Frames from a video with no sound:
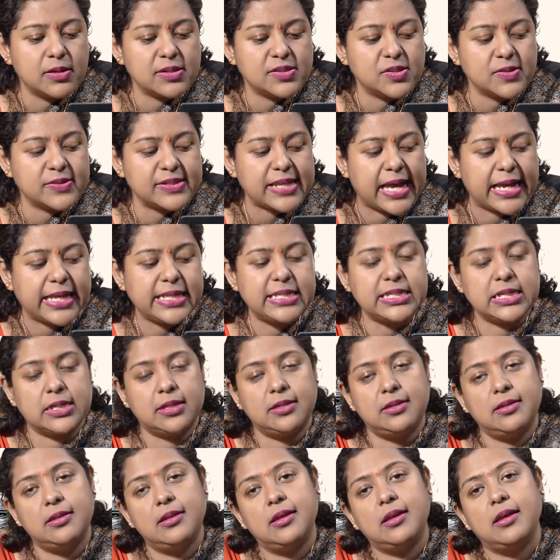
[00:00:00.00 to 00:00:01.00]

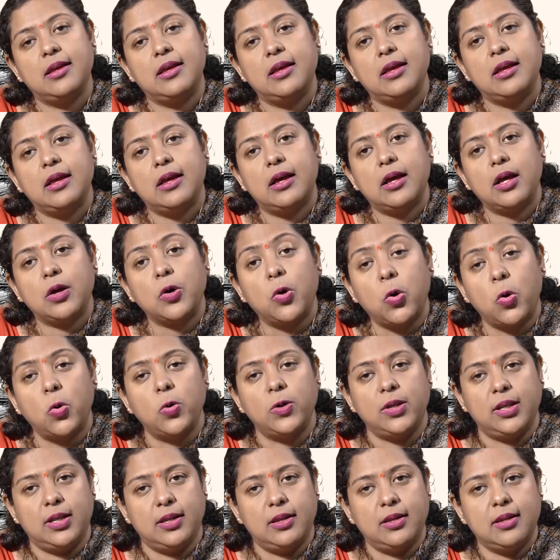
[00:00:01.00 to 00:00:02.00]
societal
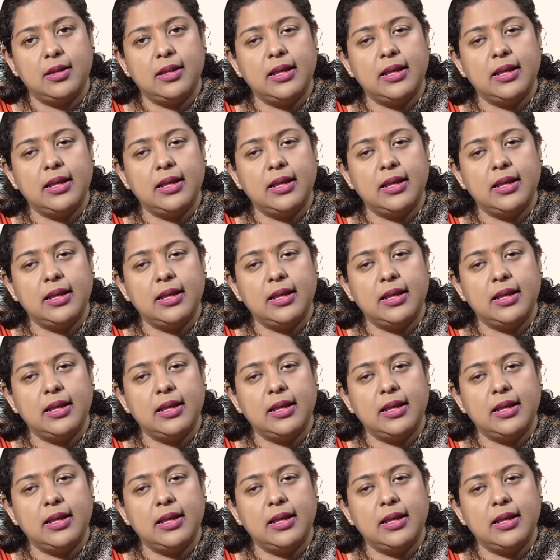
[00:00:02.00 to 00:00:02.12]
goal